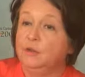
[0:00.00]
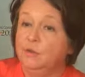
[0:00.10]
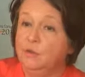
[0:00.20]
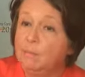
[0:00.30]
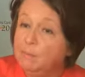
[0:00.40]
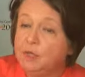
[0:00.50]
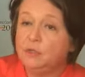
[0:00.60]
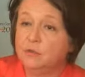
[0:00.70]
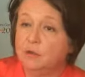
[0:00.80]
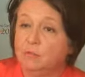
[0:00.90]
you know, a
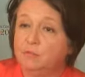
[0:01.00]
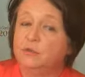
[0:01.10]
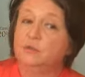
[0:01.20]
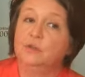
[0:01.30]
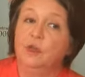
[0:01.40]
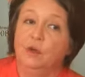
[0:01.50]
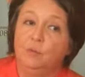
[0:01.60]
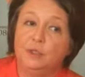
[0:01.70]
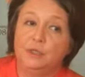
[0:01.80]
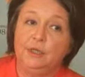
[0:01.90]
major conference
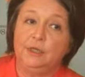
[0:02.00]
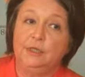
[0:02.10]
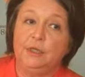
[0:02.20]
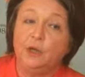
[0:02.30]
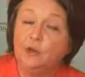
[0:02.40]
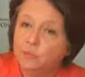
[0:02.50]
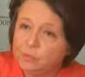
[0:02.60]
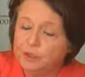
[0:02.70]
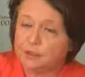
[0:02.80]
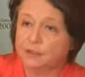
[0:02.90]
which really
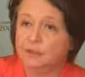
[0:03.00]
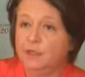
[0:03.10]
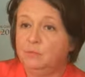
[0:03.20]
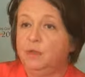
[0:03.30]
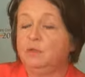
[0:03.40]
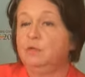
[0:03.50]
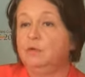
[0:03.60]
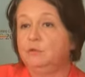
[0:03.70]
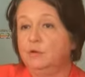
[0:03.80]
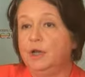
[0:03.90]
agreed that we are
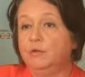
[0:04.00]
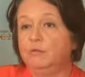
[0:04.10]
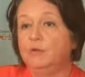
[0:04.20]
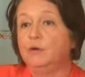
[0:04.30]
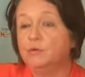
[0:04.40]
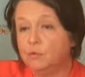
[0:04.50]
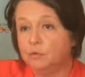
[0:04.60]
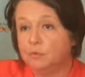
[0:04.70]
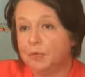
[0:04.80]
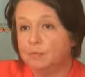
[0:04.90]
going to have a
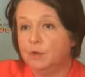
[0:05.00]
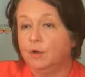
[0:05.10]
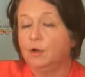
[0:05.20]
roadmap